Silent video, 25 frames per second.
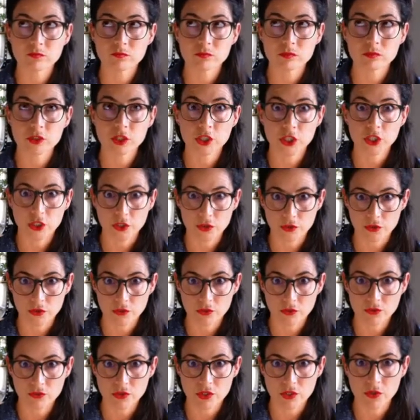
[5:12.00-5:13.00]

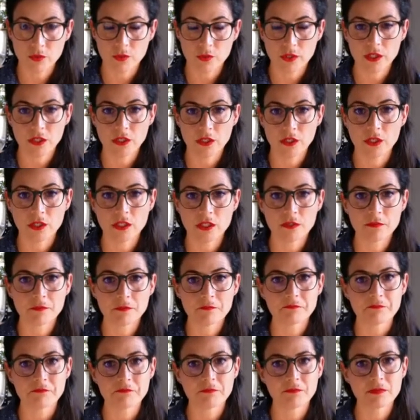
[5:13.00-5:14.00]
2. So we could
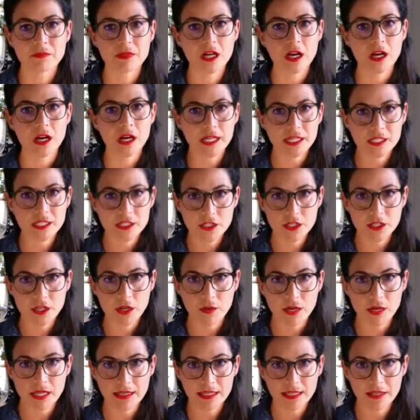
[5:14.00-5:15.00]
kind of
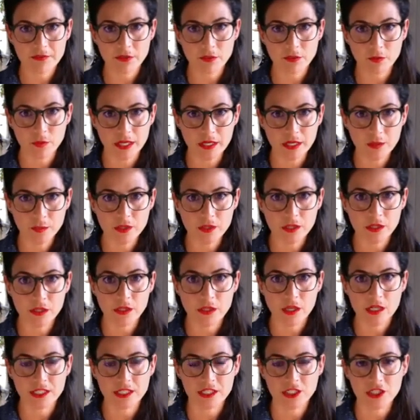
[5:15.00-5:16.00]
go at level 1 with a
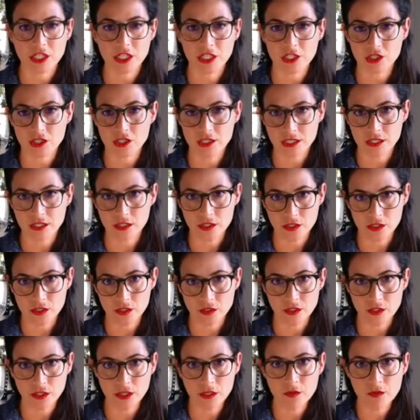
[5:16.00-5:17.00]
lot of changes in the
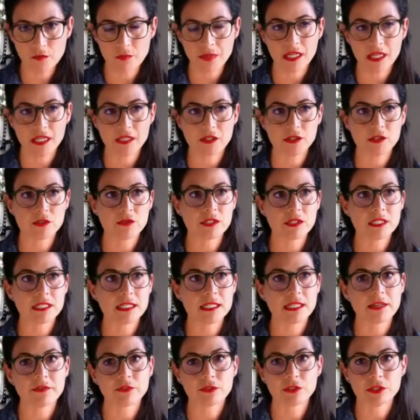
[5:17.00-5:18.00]
studio, but as soon as
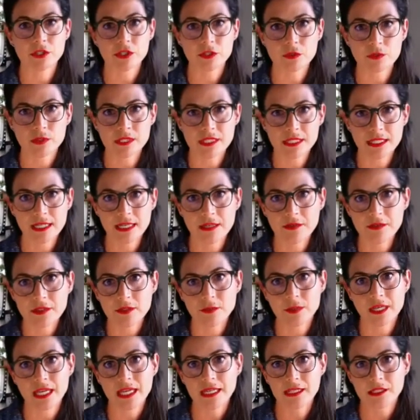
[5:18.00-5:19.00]
level 2 was announced,
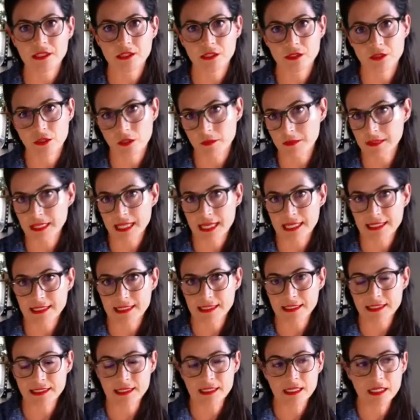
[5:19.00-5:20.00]
we had to stop
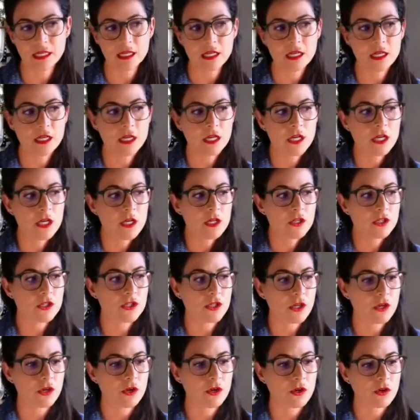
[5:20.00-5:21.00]
classes.
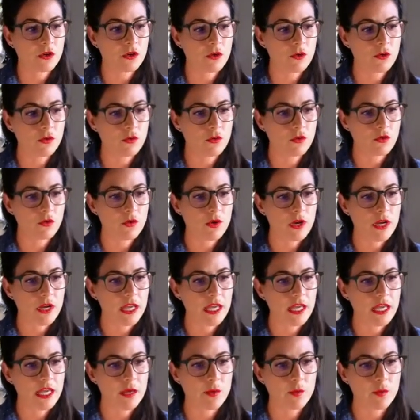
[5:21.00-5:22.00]
So
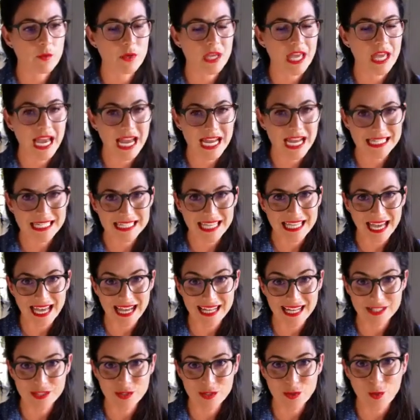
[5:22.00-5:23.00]
we had to
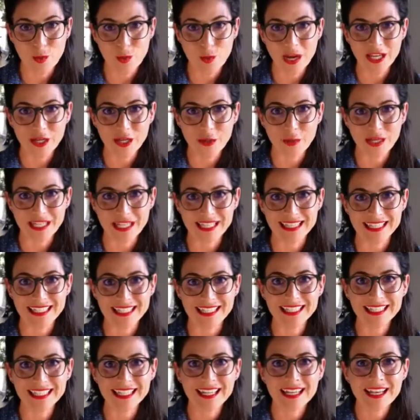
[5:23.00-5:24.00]
act quite
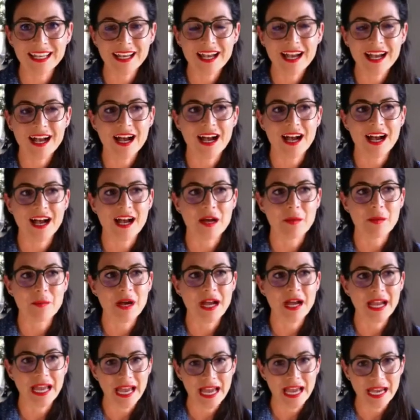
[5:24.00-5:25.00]
quickly.
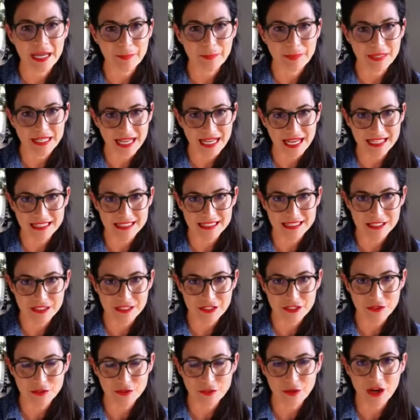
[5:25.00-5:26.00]
I had been asked to
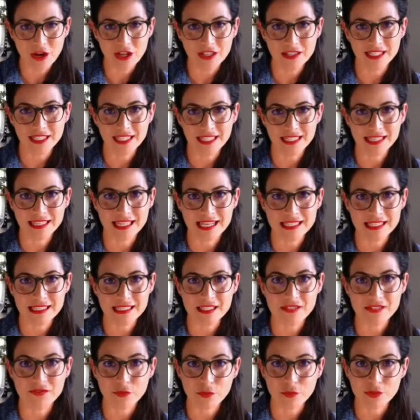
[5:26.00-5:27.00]
do online
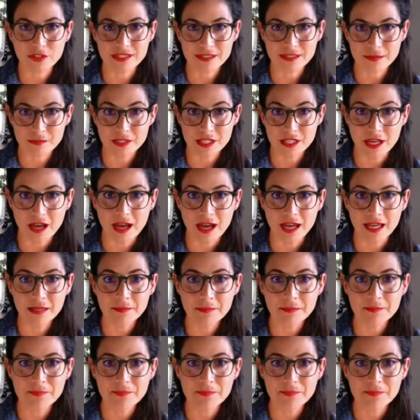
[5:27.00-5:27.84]
classes for some time